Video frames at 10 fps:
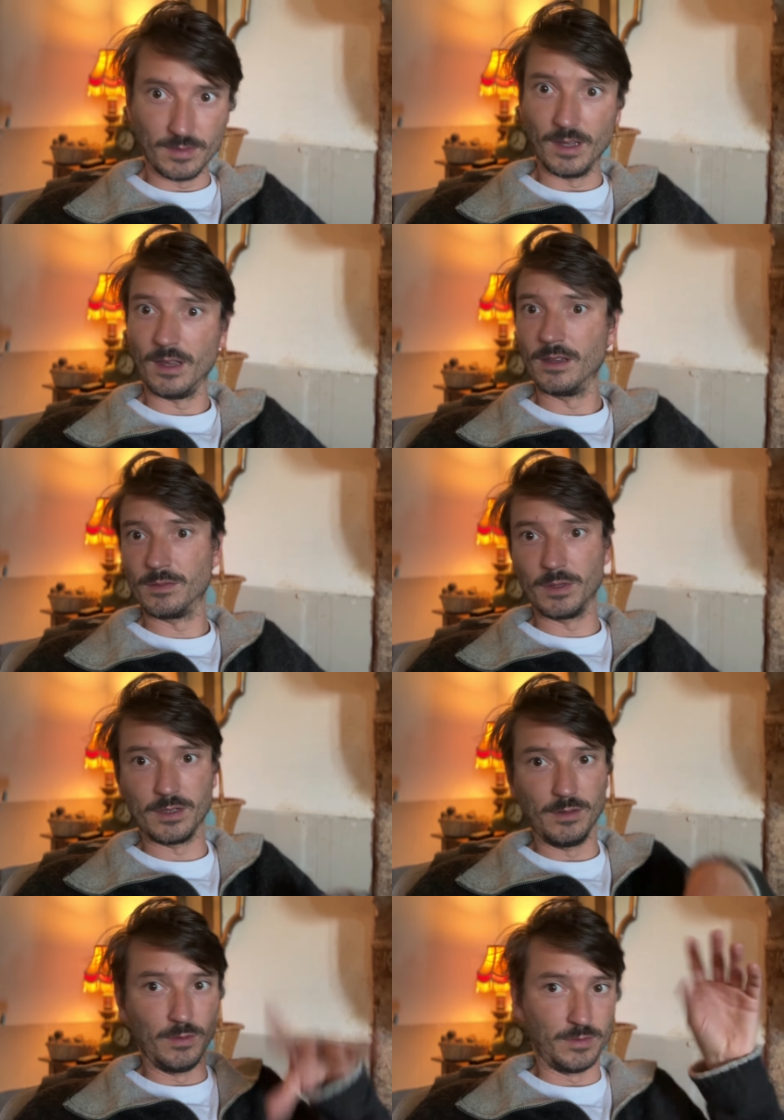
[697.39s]
like
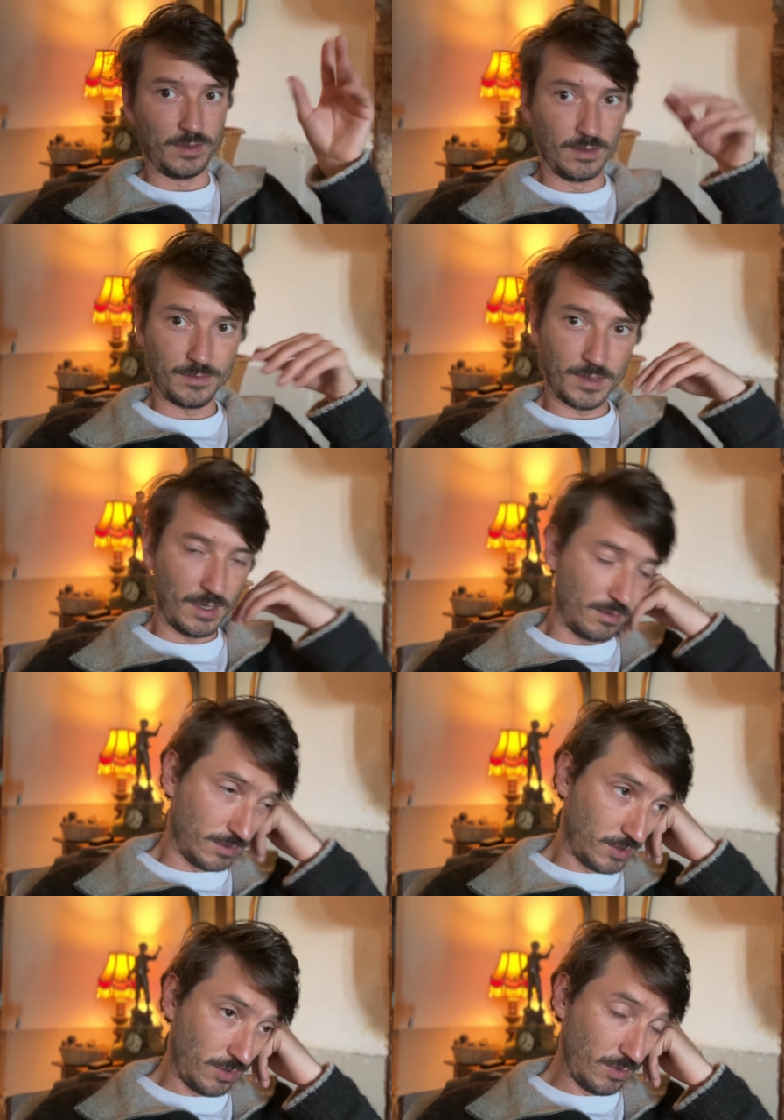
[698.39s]
especially with the
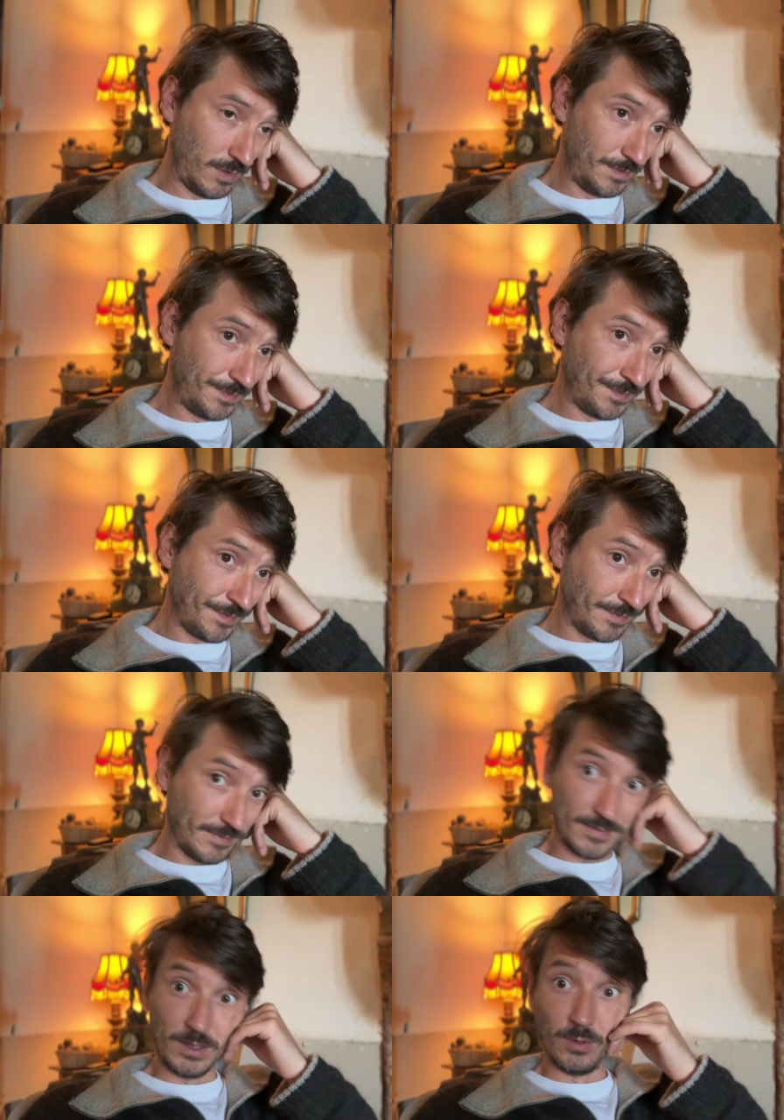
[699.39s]
carriage door.
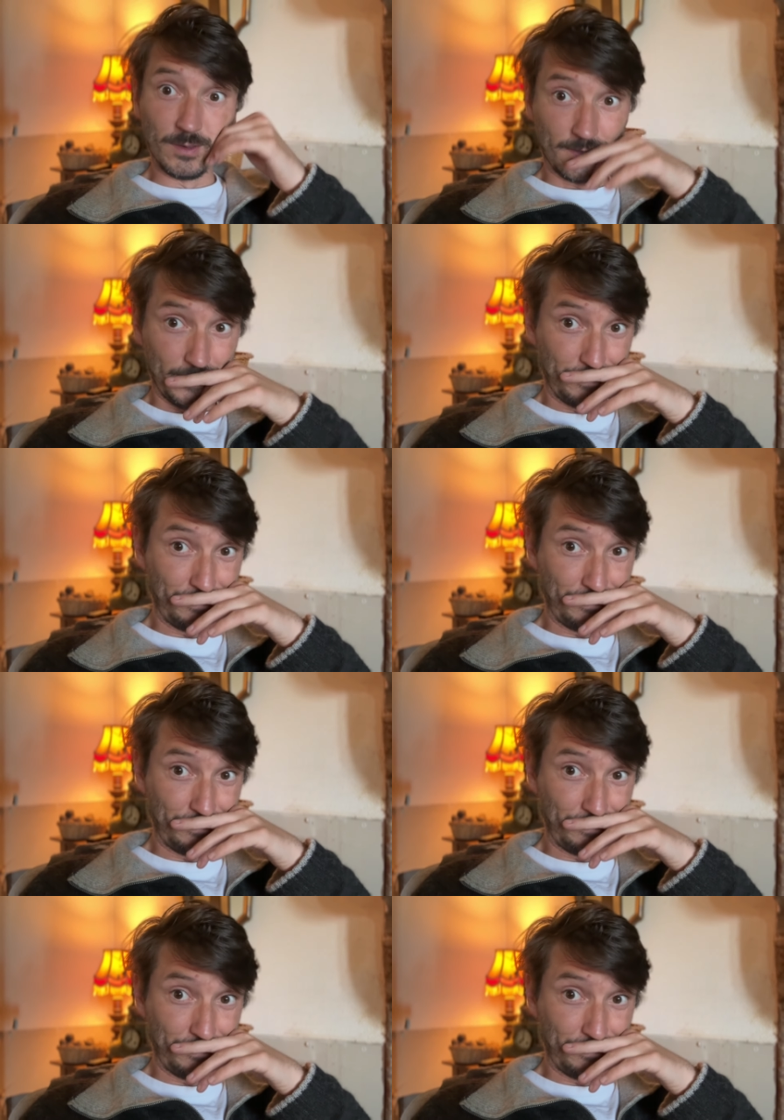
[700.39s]
You'll see.